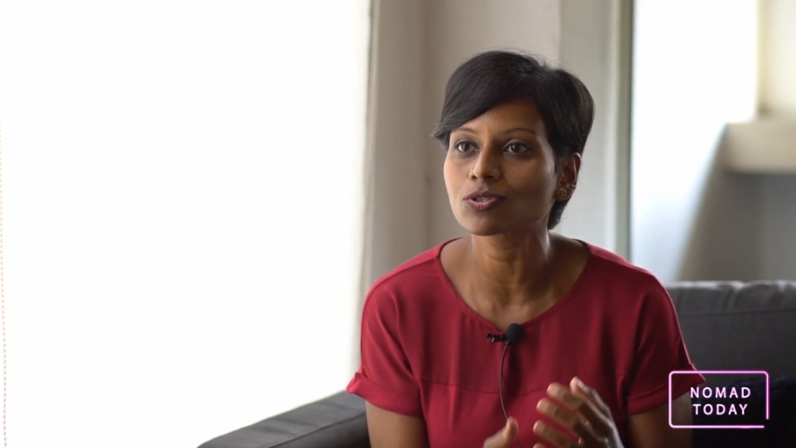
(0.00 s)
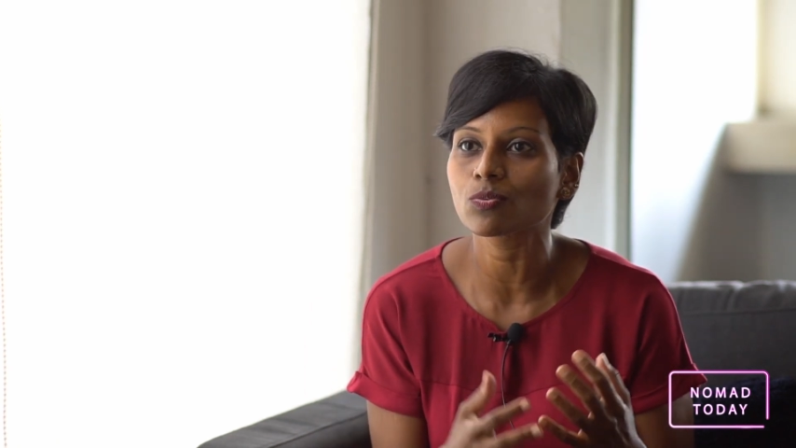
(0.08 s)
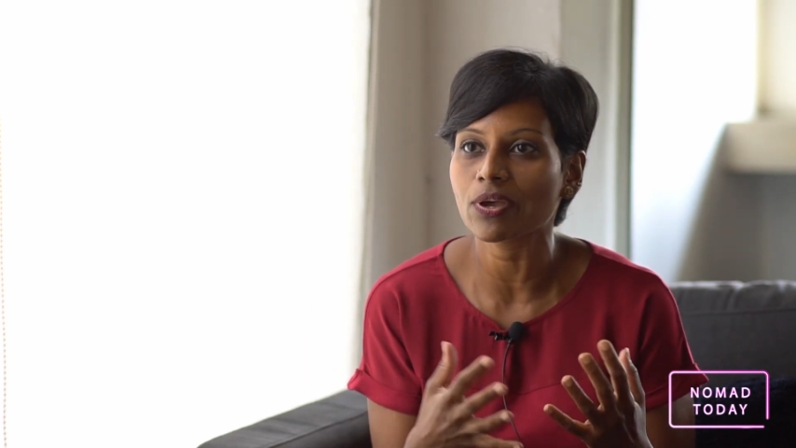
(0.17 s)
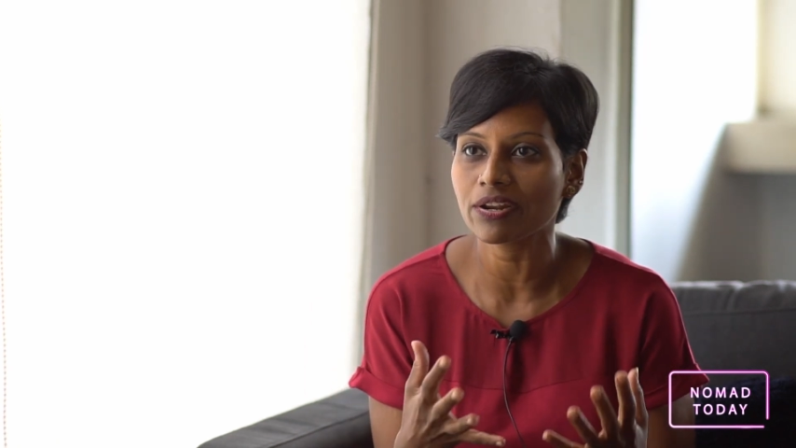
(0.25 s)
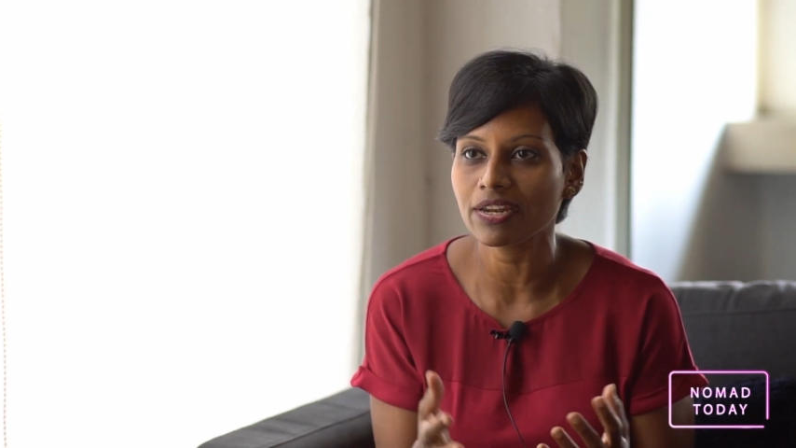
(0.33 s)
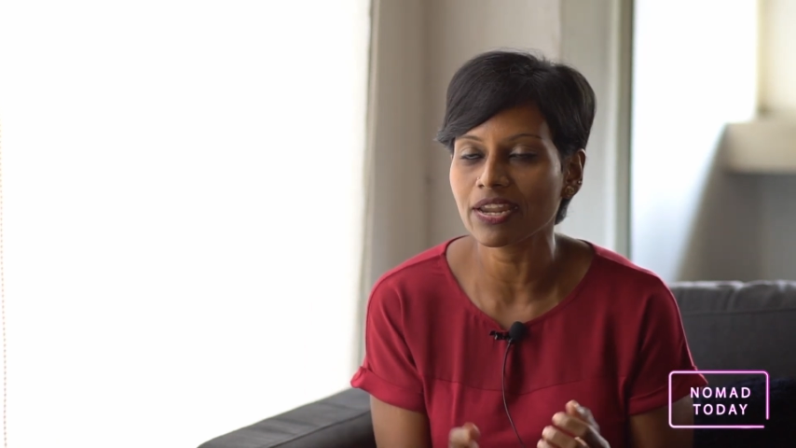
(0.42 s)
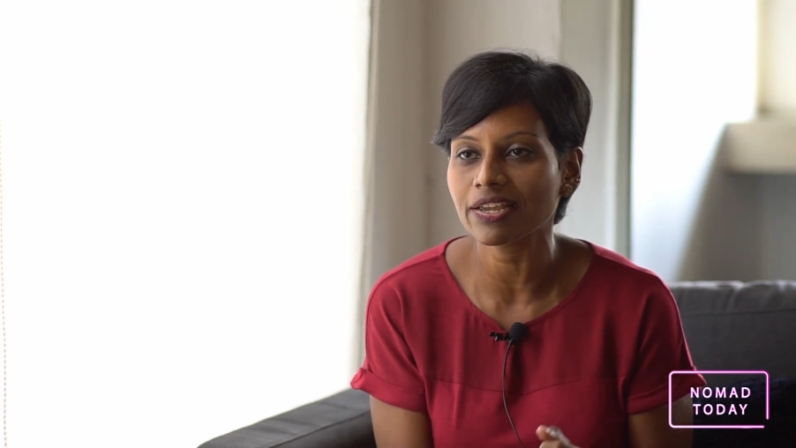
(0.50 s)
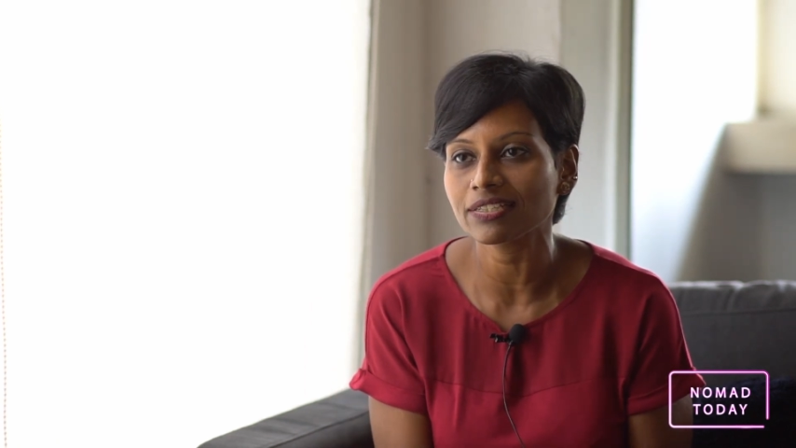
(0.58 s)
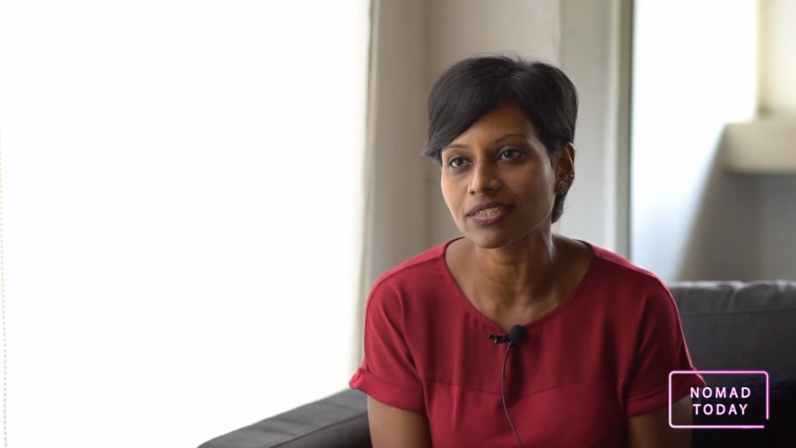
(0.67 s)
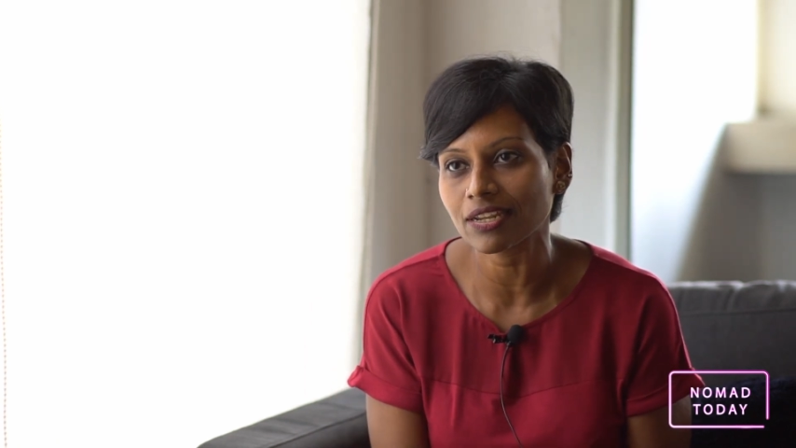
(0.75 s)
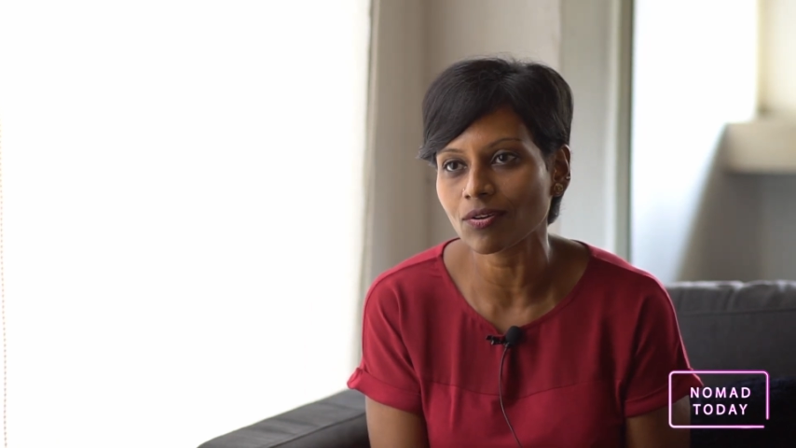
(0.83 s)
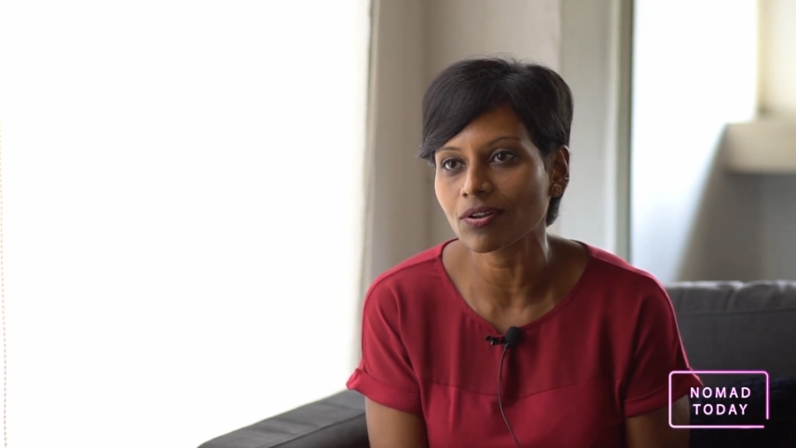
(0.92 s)
very nice
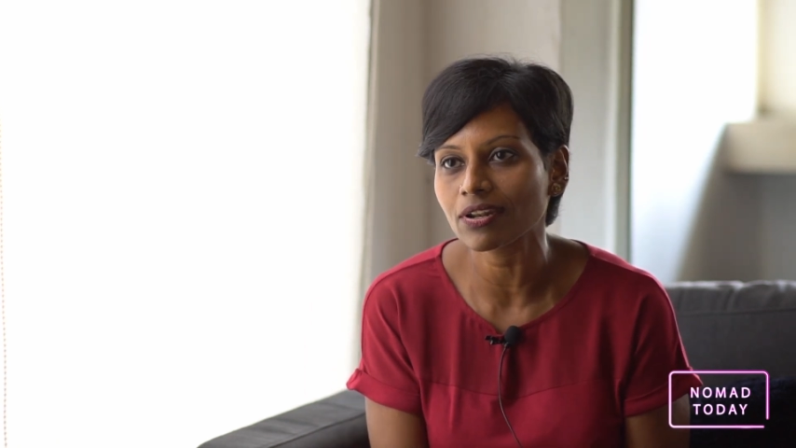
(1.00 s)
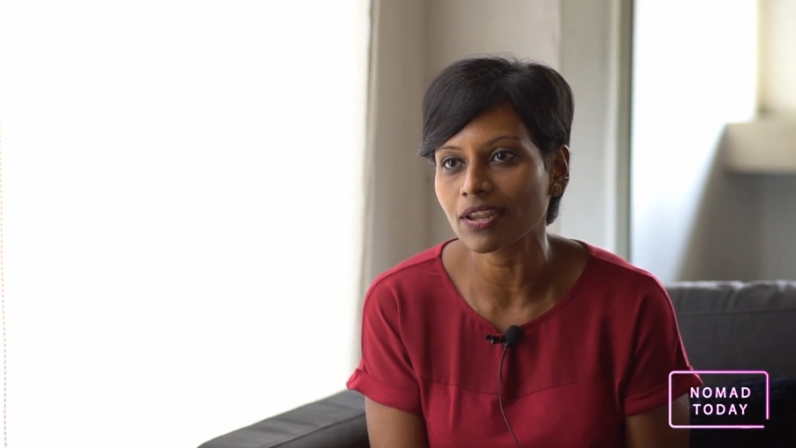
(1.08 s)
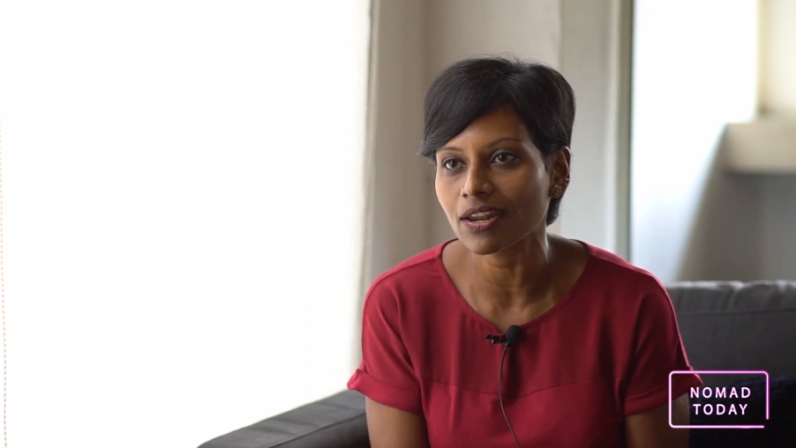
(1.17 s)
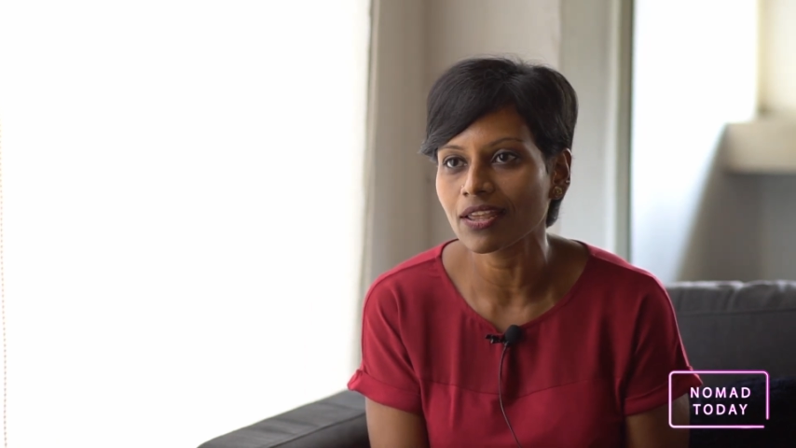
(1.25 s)
and all that.